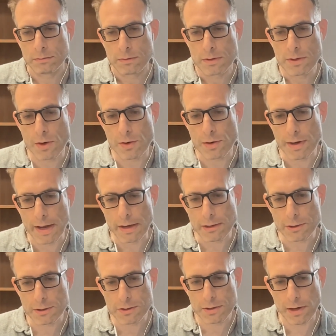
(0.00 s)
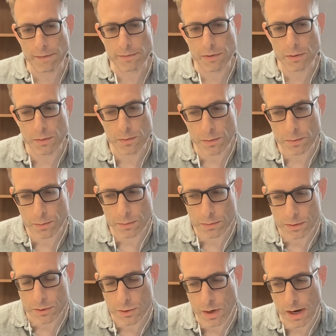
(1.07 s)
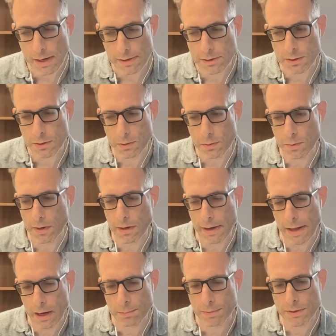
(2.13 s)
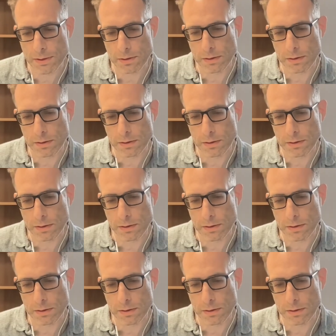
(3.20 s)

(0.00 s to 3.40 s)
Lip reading: your niche if you try to, and it helps you to